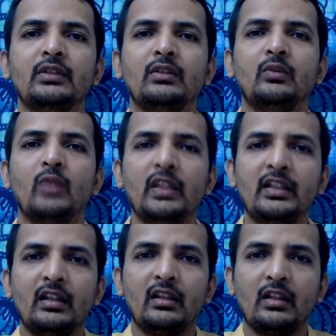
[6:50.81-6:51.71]
One is
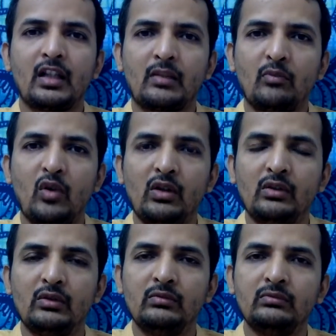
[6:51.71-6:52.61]
a small
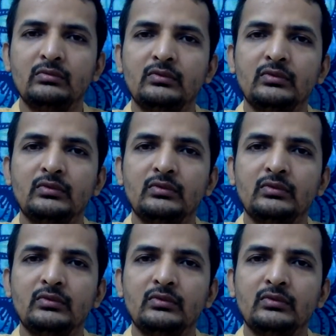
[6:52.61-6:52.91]
Om,